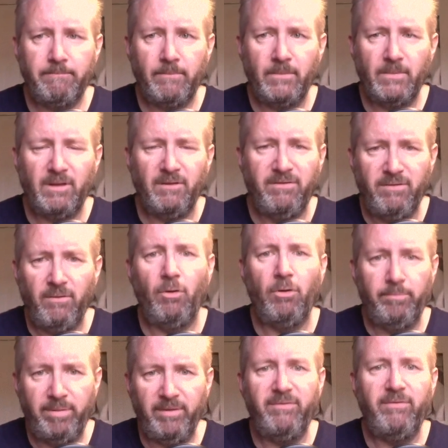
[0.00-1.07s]
the fall
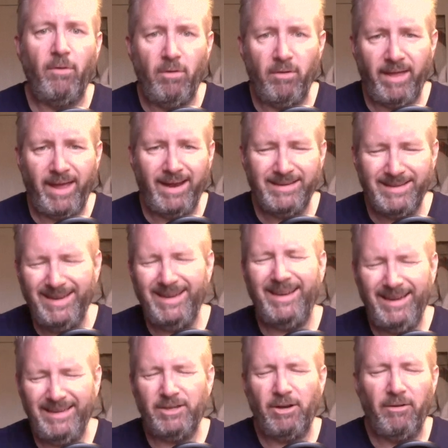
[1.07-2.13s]
before that,
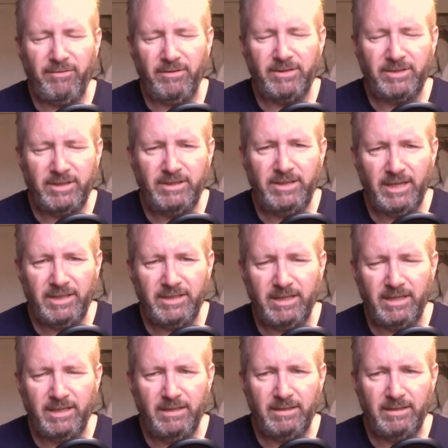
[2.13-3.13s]
it's often suggested